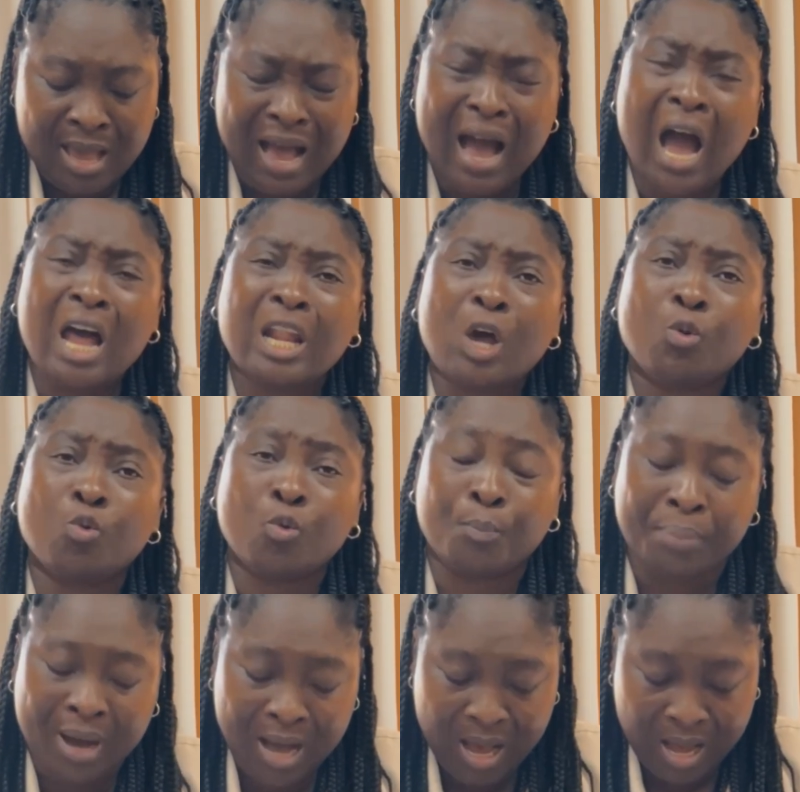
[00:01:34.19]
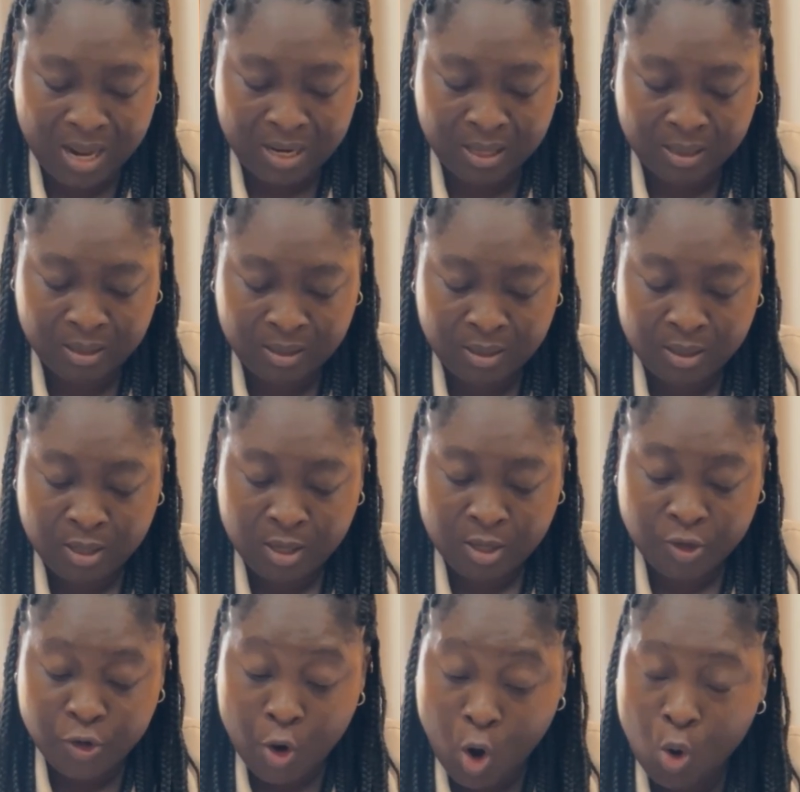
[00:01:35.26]
All who ball,
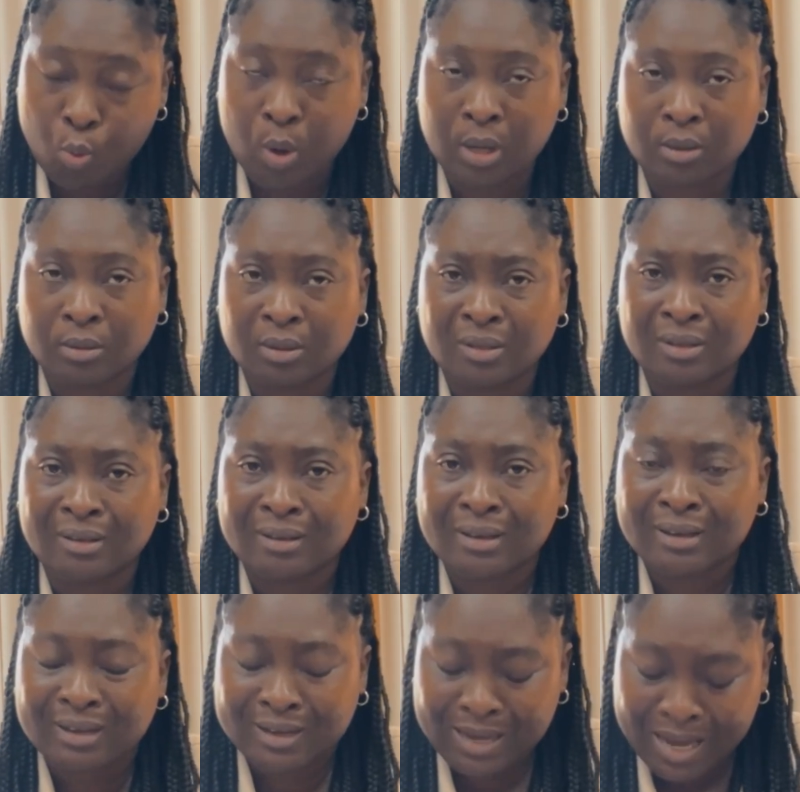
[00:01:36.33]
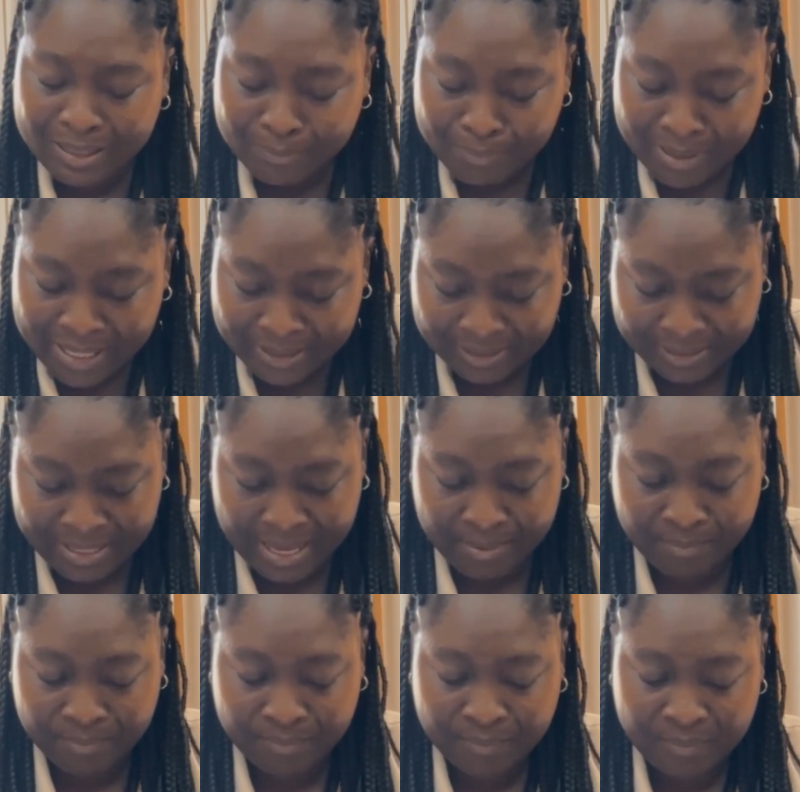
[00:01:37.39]
no. God bless
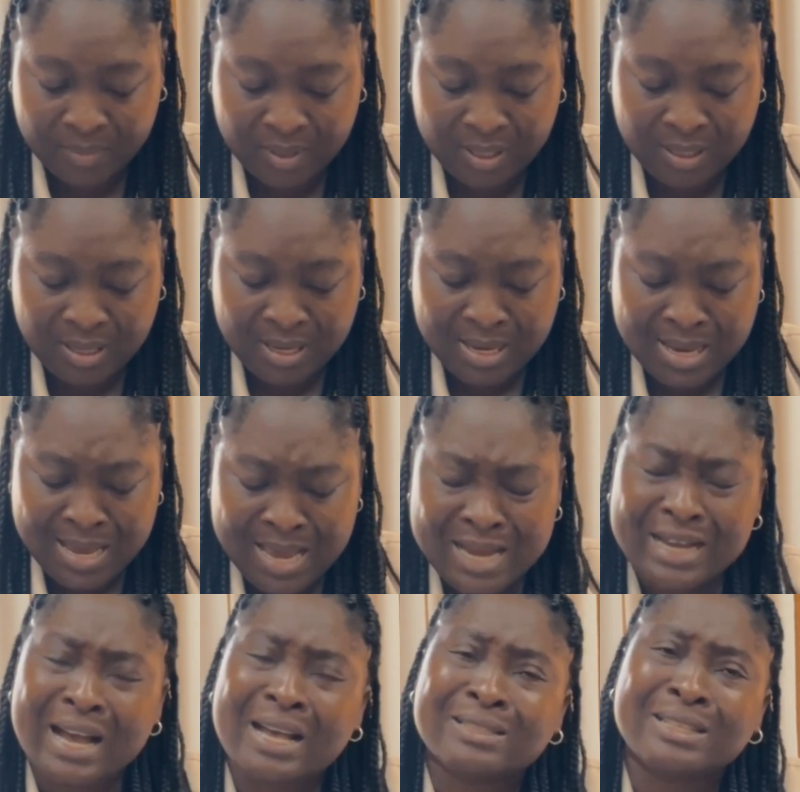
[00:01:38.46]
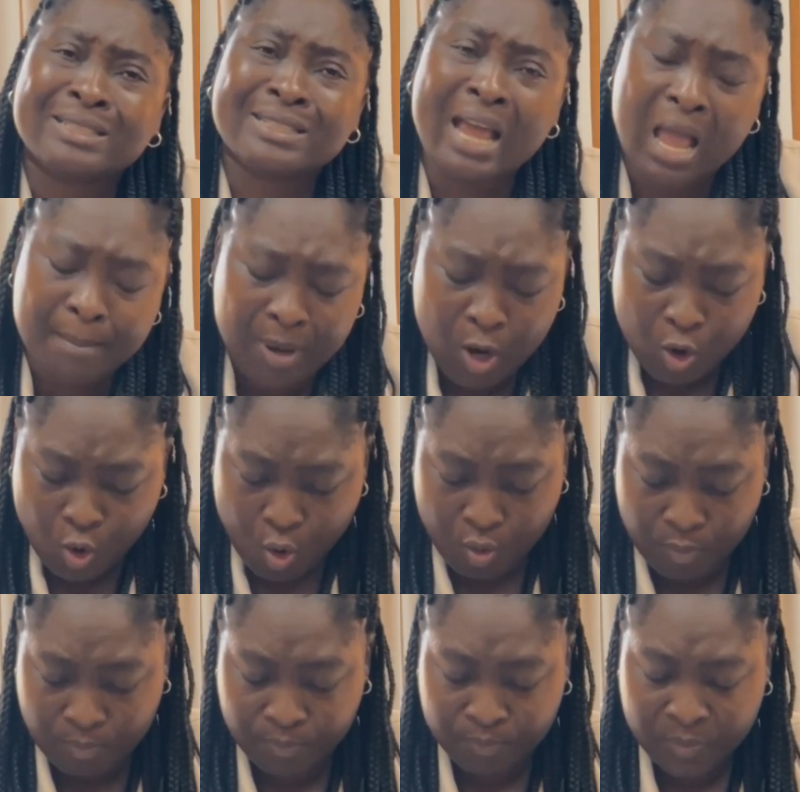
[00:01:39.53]
them. Cause the time I go
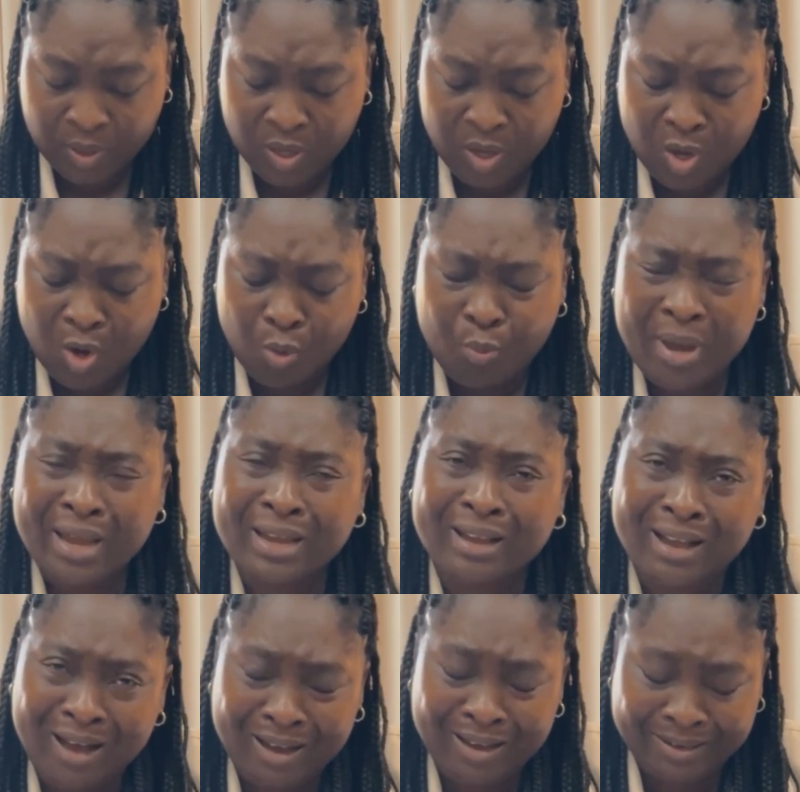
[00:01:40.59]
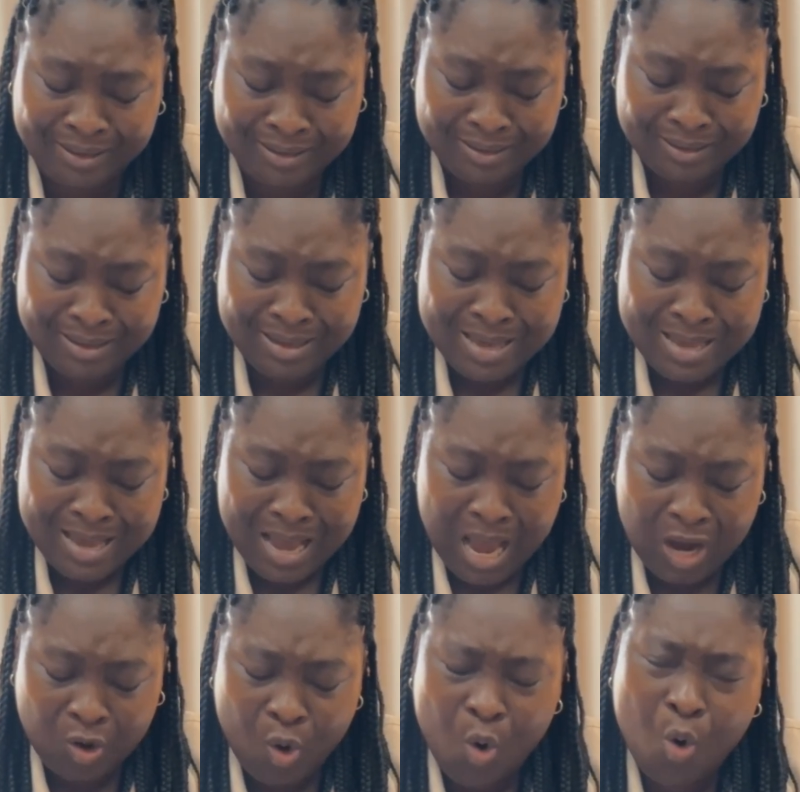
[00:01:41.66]
come when God I
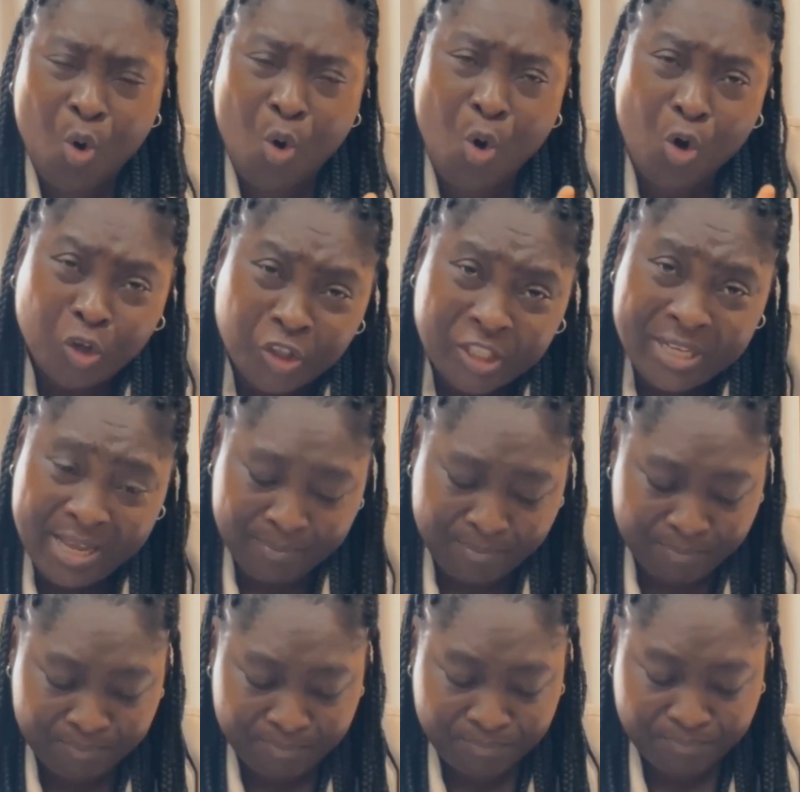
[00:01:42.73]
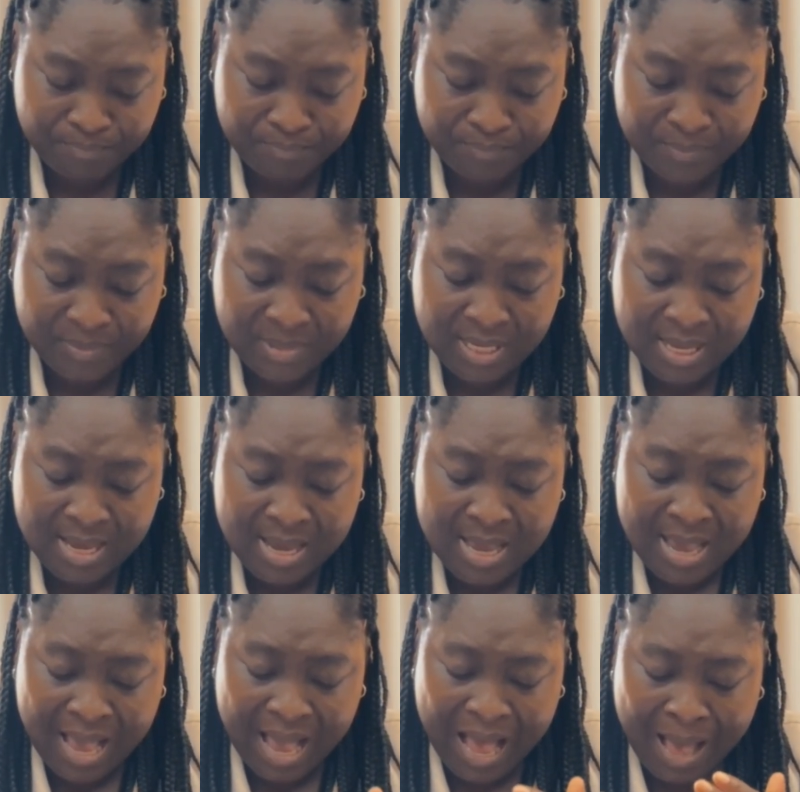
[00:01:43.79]
go hush them
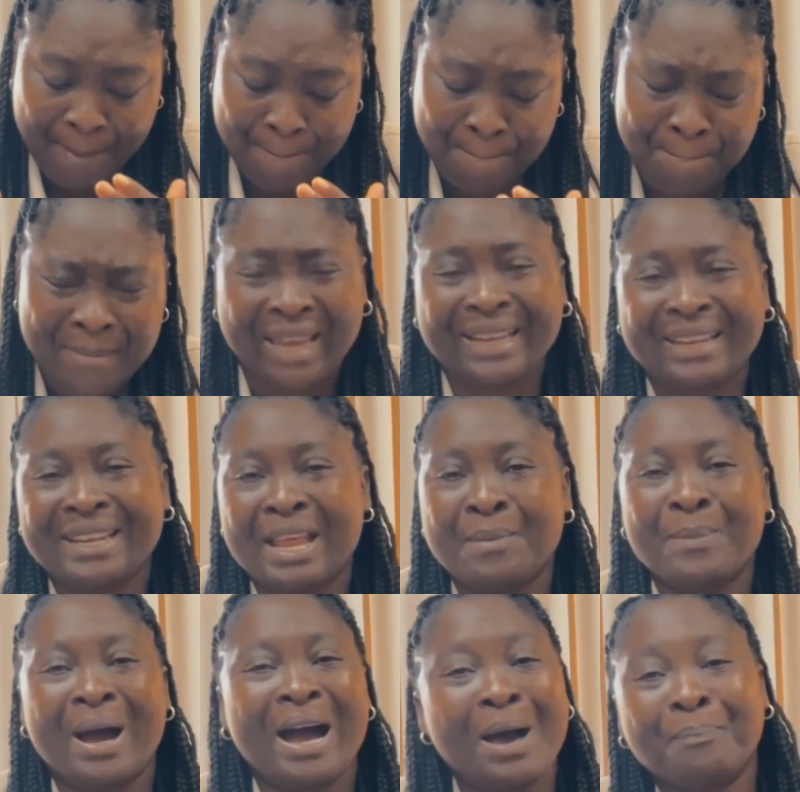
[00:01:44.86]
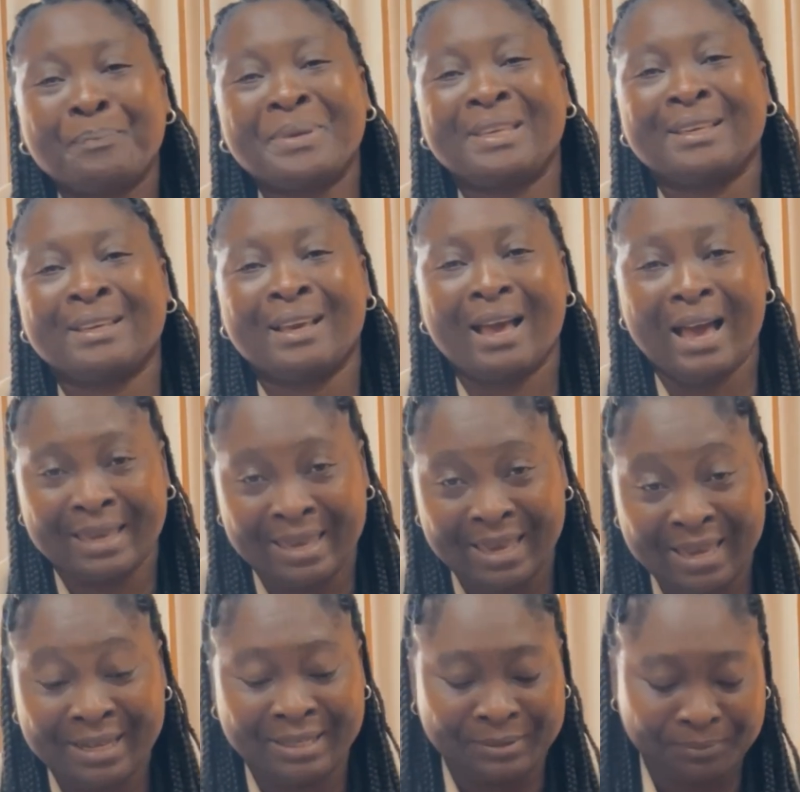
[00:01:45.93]
and make them happy
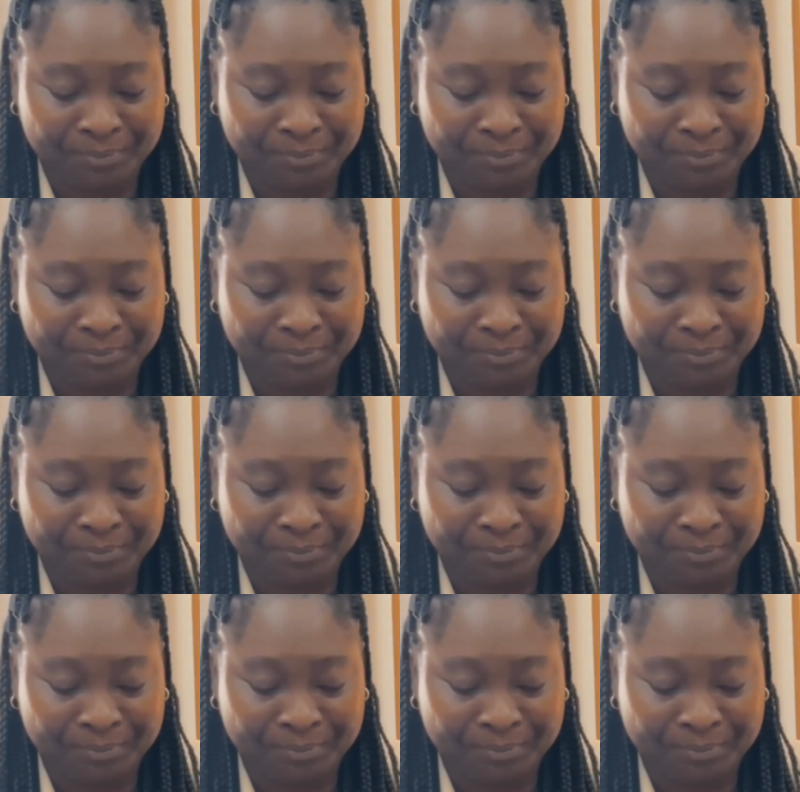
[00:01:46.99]
again.